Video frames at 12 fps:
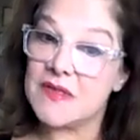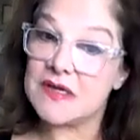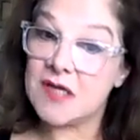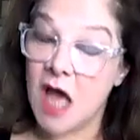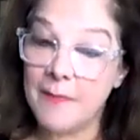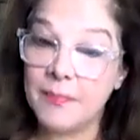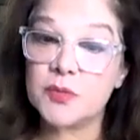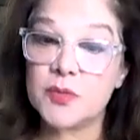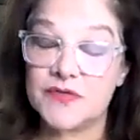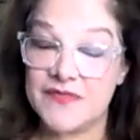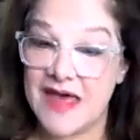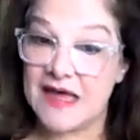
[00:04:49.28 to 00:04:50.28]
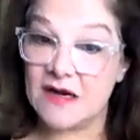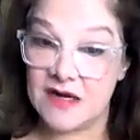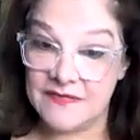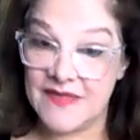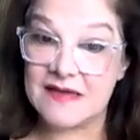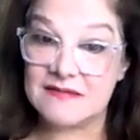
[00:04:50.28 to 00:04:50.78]
coupled with that,
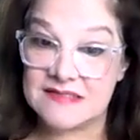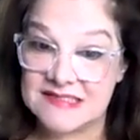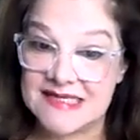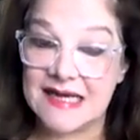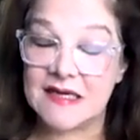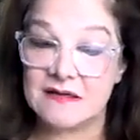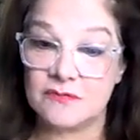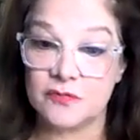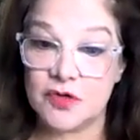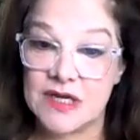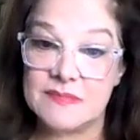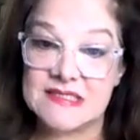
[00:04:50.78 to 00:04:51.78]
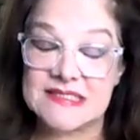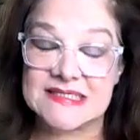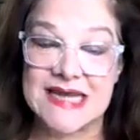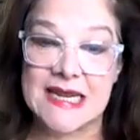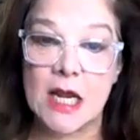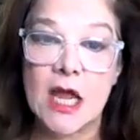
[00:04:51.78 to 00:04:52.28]
in that second rookie
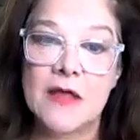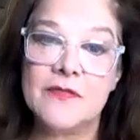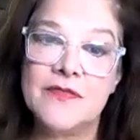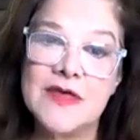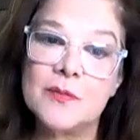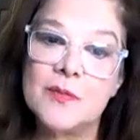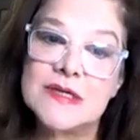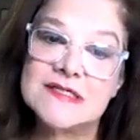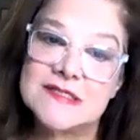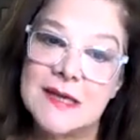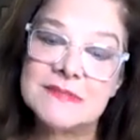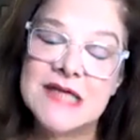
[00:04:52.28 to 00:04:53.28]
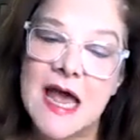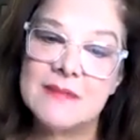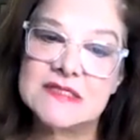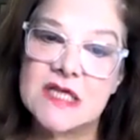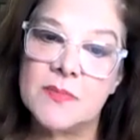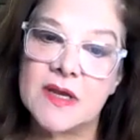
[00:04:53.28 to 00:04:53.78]
mistake, then we
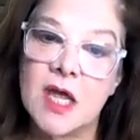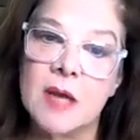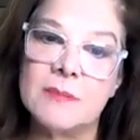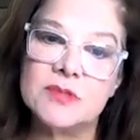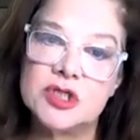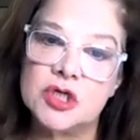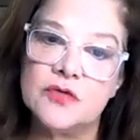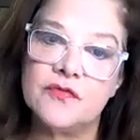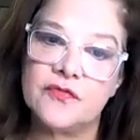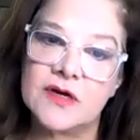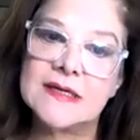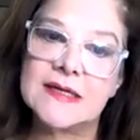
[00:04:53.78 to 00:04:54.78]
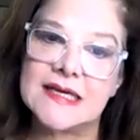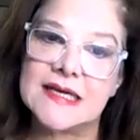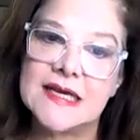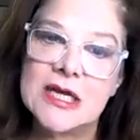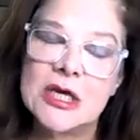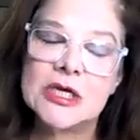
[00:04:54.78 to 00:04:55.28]
sometimes can become too
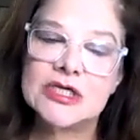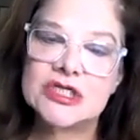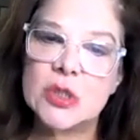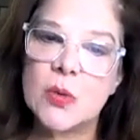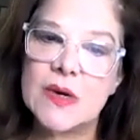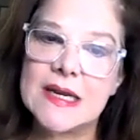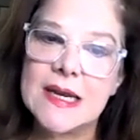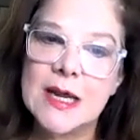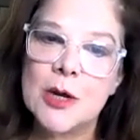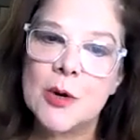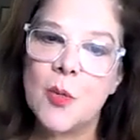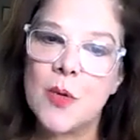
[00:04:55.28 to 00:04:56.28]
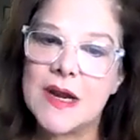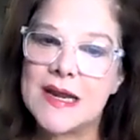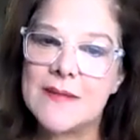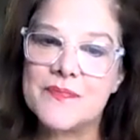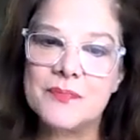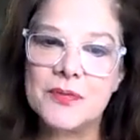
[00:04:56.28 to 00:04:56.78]
friendly. So we
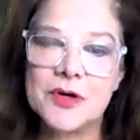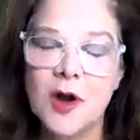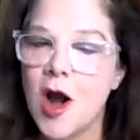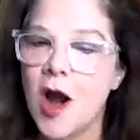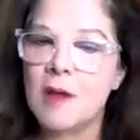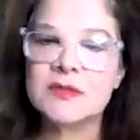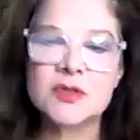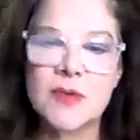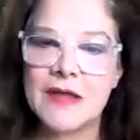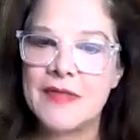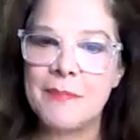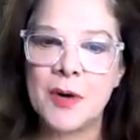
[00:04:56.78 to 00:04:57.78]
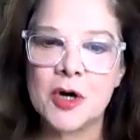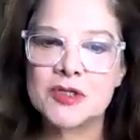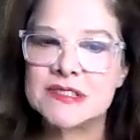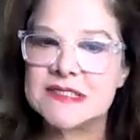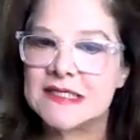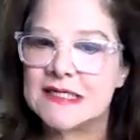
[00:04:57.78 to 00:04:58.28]
put our arms around that
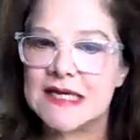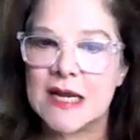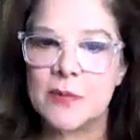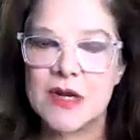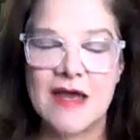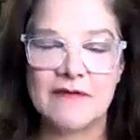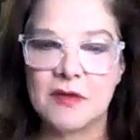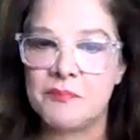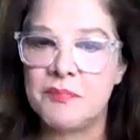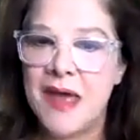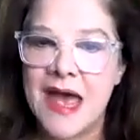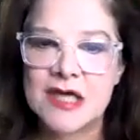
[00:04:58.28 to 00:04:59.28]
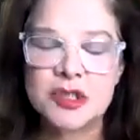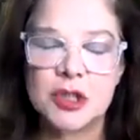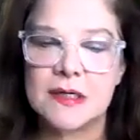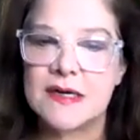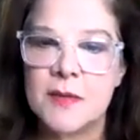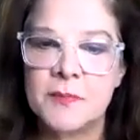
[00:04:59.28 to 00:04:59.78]
person and we have compassion
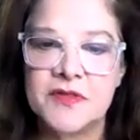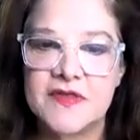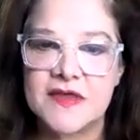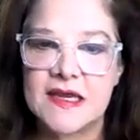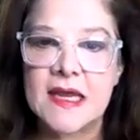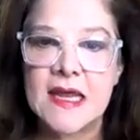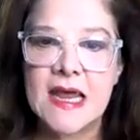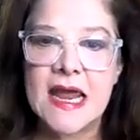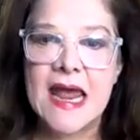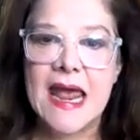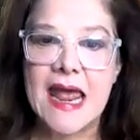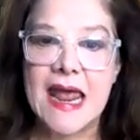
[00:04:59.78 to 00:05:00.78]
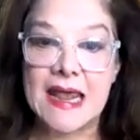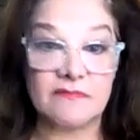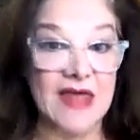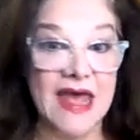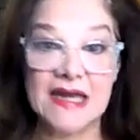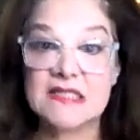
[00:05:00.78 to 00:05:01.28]
and empathy,
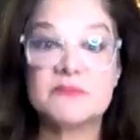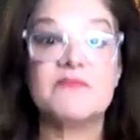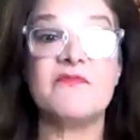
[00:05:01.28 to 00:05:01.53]
And that is